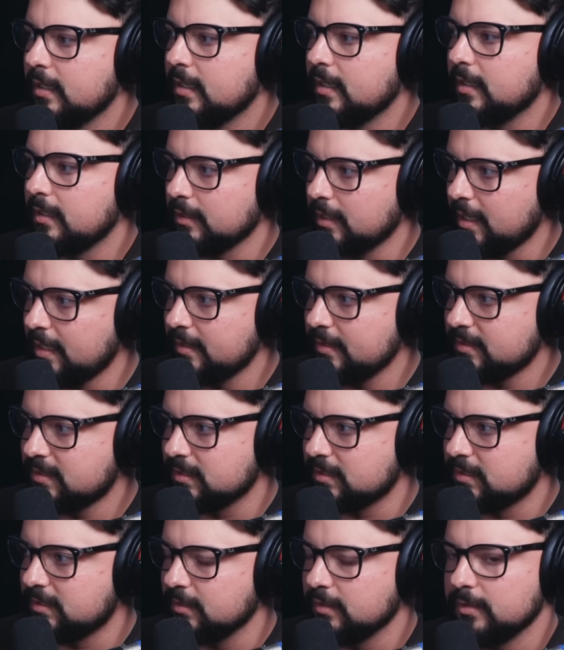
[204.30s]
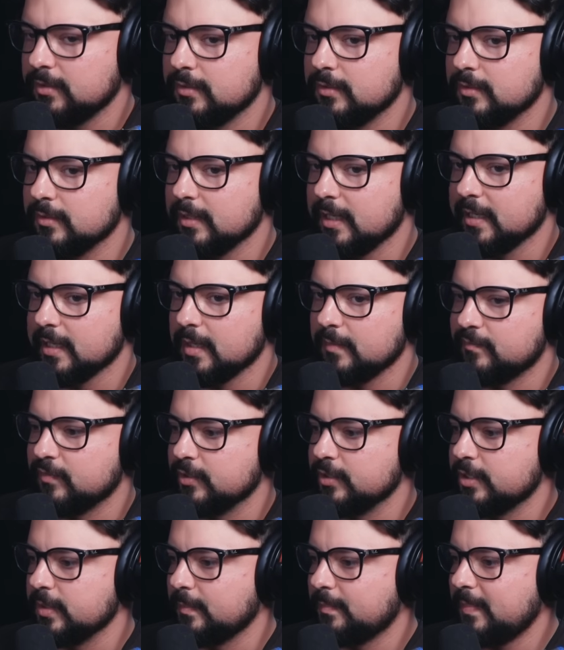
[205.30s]
a lot of this is still like up
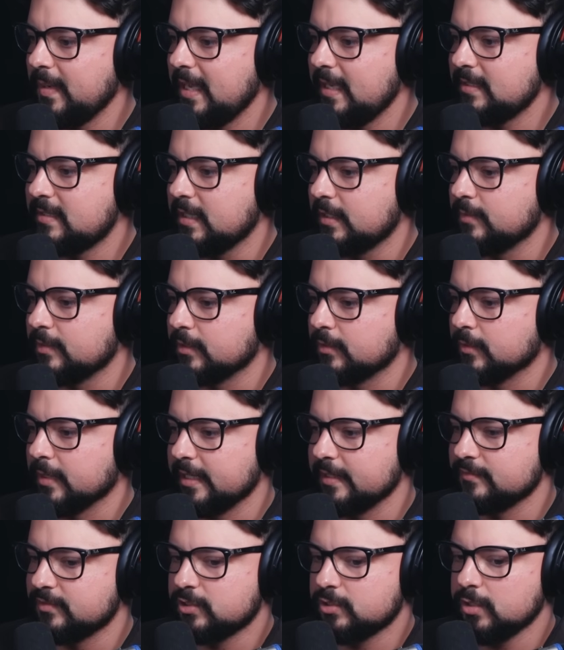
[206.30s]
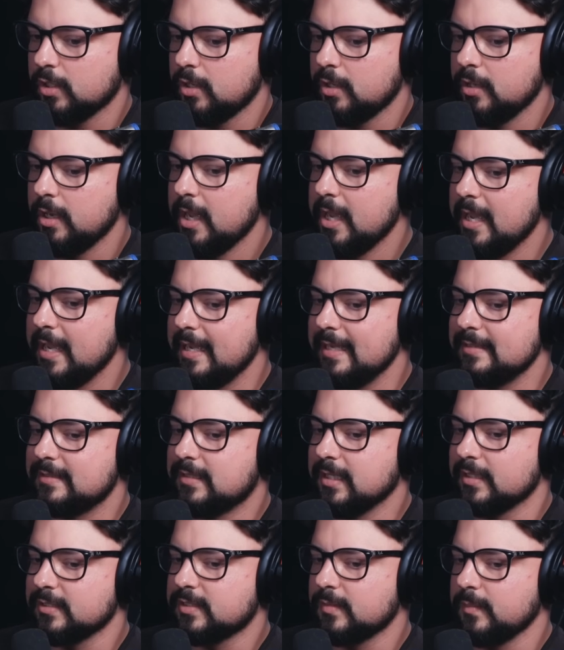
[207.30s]
for debate. Take it with a grain of salt. It
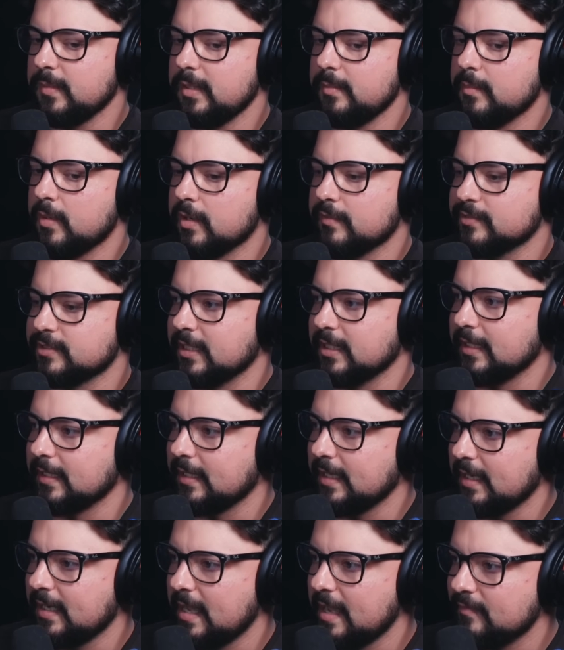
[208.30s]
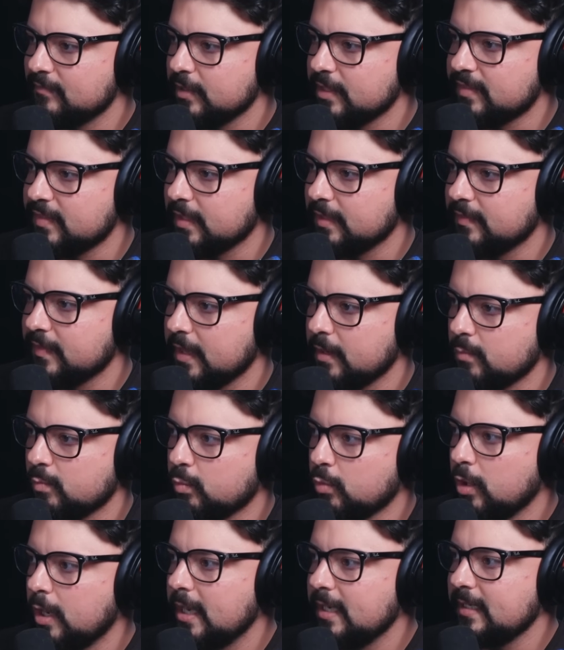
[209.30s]
doesn't mean Marvel's going to get everything they
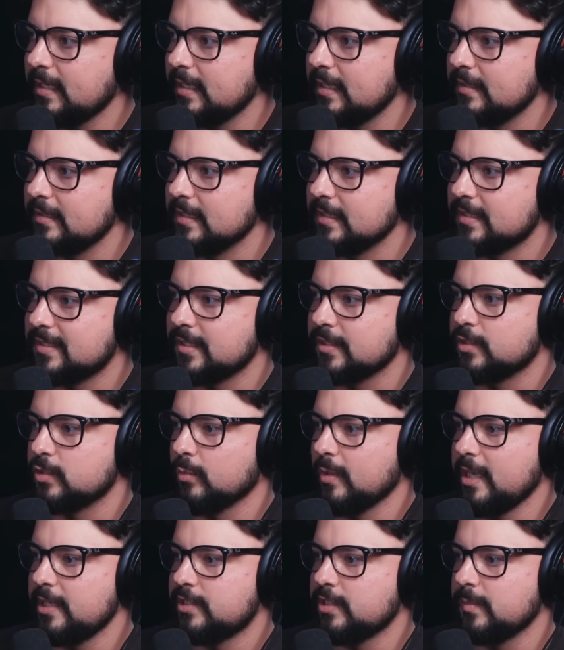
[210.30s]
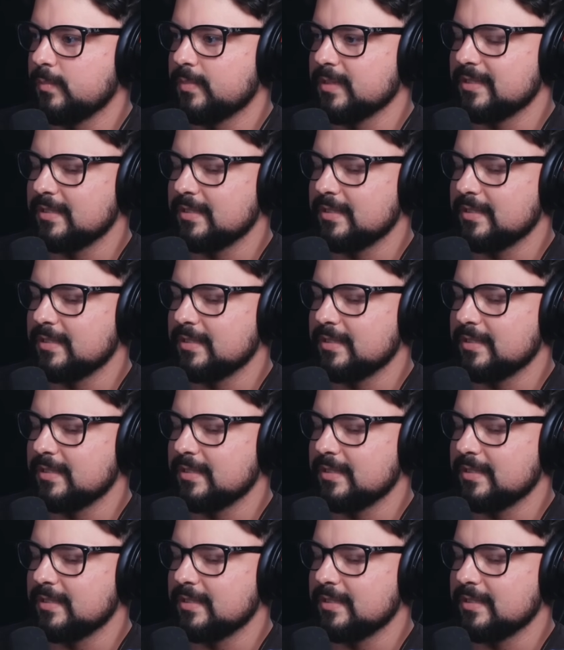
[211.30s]
want in this situation, but